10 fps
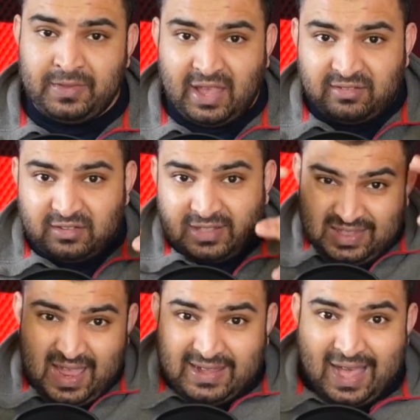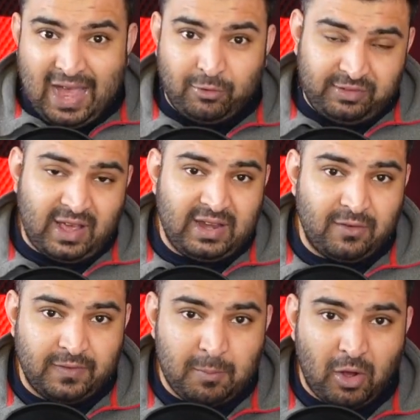is to think outside
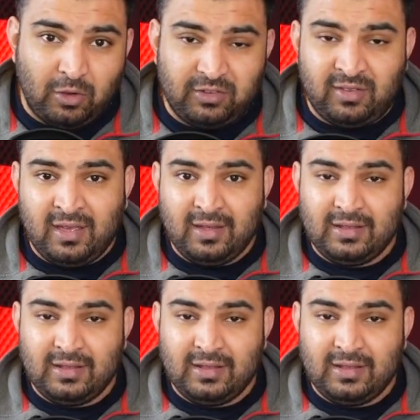of the box.